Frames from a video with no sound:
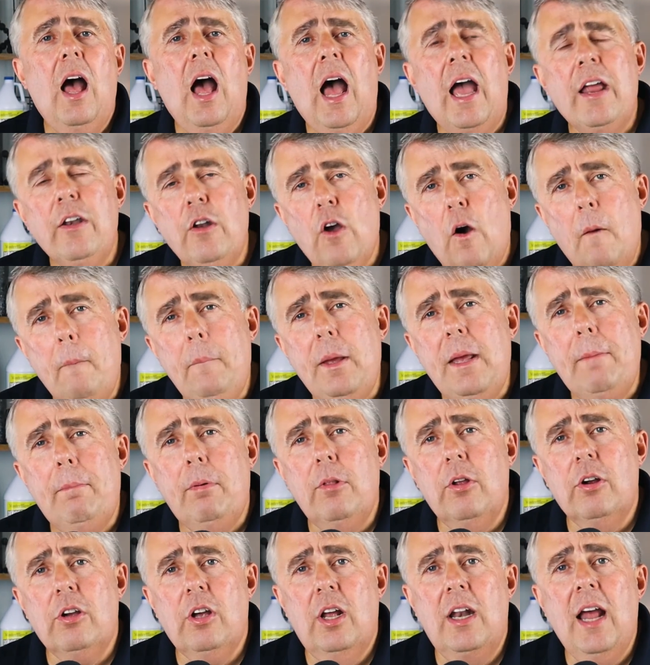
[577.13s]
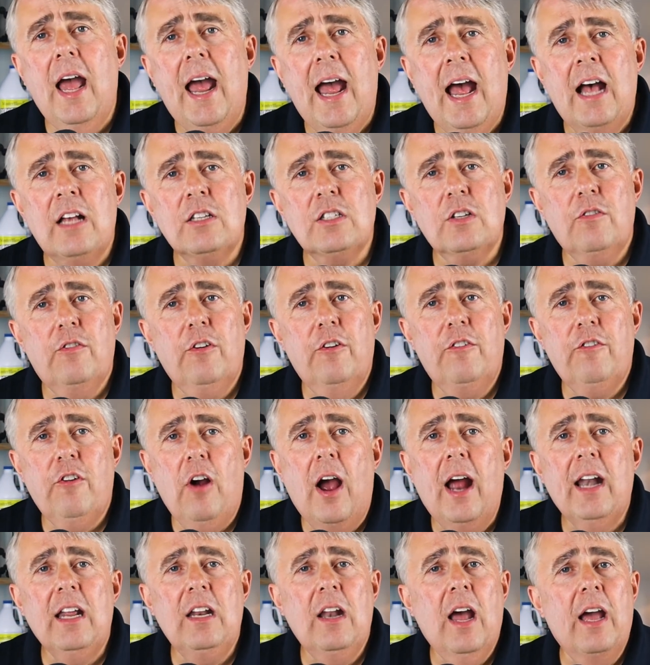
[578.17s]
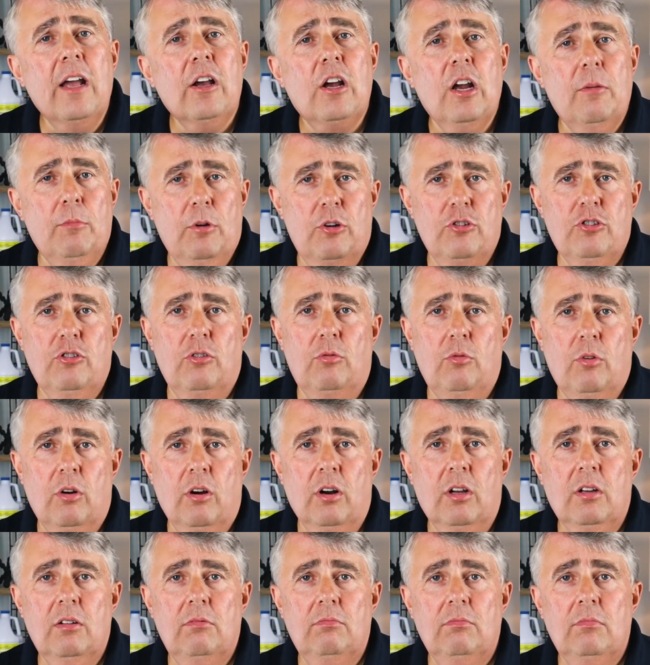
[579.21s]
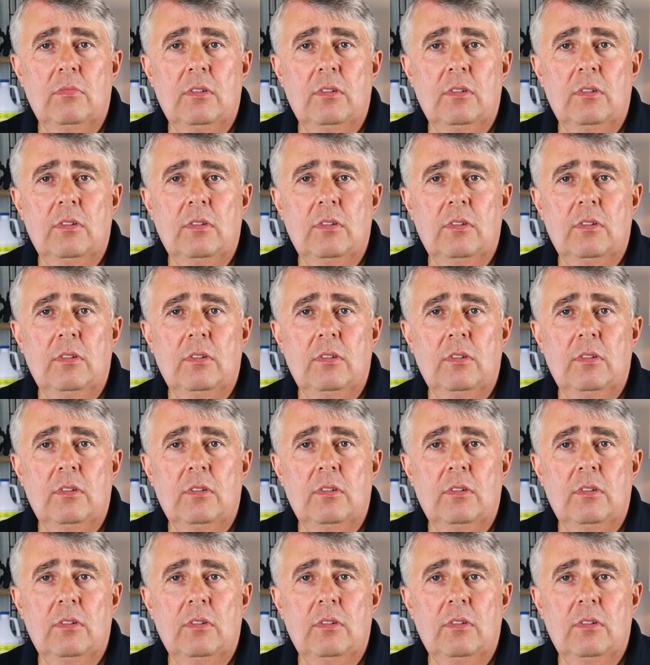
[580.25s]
I know people are going to ask for Friday night commercial work.